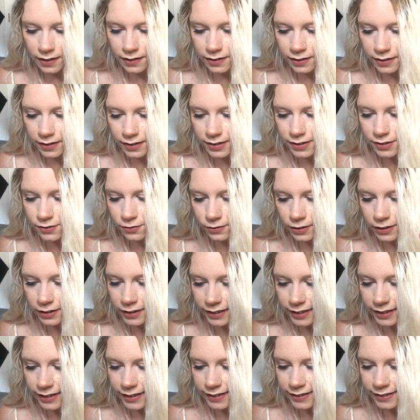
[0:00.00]
this
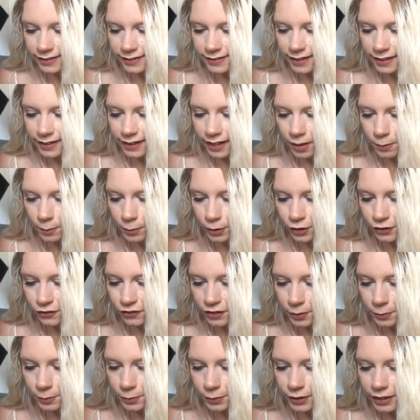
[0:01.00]
really is like a
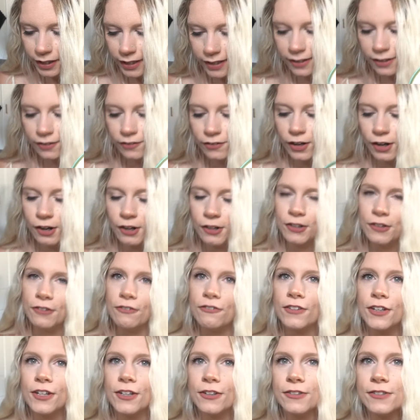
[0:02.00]
perfect blend of all
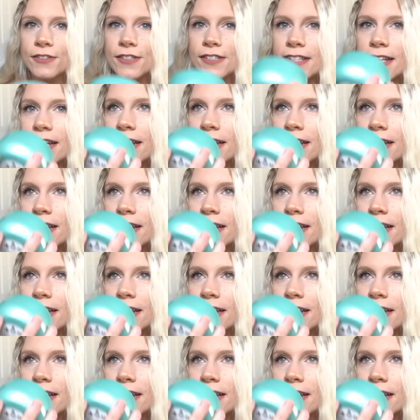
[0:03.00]
of those.